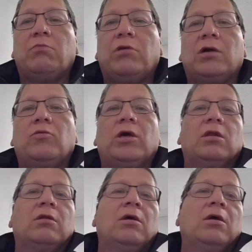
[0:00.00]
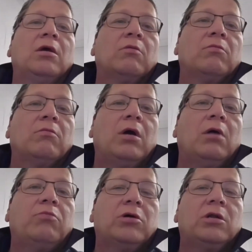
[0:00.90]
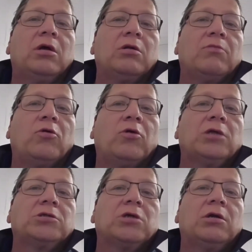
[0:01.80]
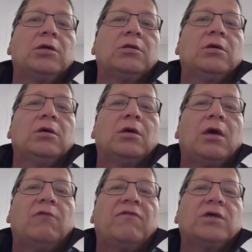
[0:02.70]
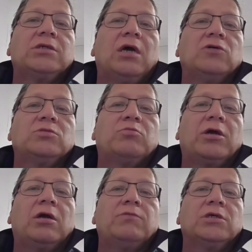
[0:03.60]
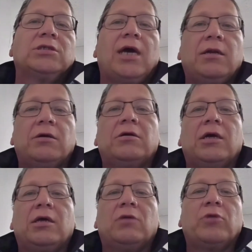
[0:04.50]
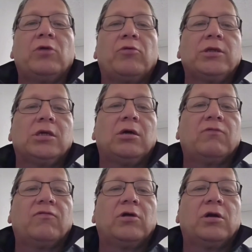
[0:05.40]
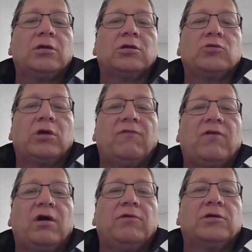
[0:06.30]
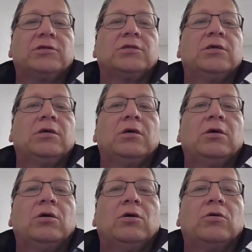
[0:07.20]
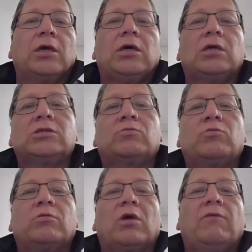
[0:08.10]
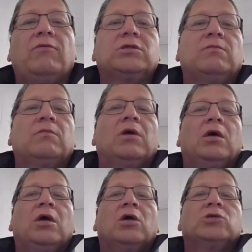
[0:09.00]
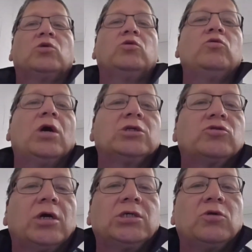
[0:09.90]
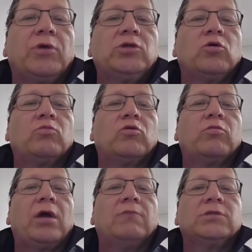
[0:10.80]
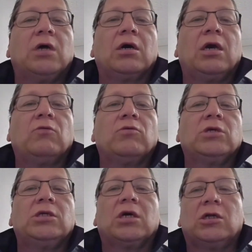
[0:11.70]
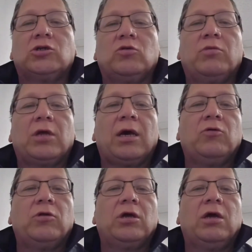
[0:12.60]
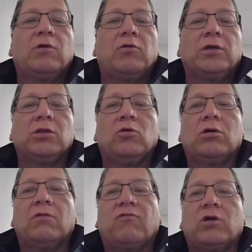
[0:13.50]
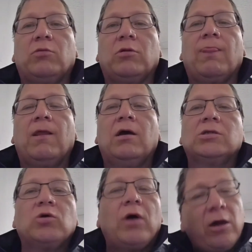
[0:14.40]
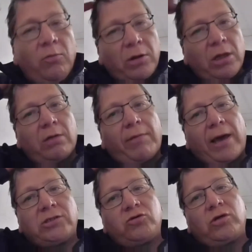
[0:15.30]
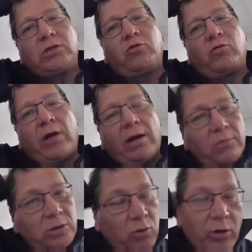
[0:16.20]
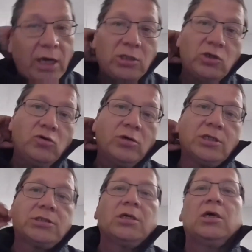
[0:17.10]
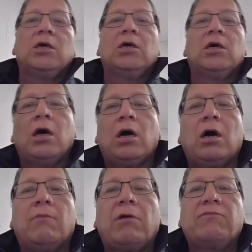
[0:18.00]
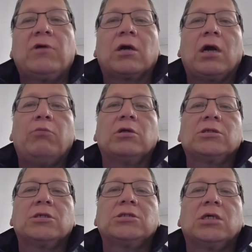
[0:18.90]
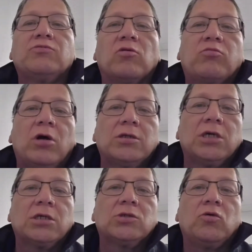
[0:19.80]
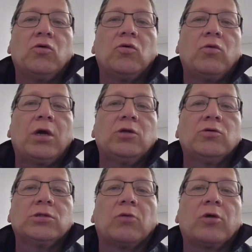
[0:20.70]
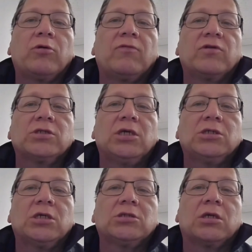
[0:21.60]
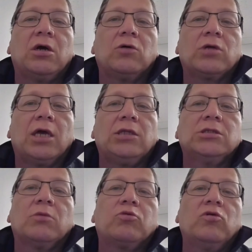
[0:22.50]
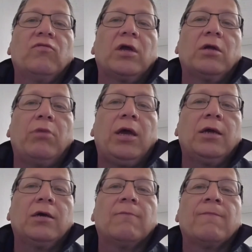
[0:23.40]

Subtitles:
apart, we can put another mortgage on it and fix the house, bring it up to standard, and then re-rent it out for another 25 years. Okay, that just give you some. So new construction rent-own program, Saugeen will need to contribute equity, keep the rents low and affordable. So I help a lot of bands through this program. So what I do is, I've done a couple of successful projects. So what I do is I work with First Nations on how to get these approved at a bank.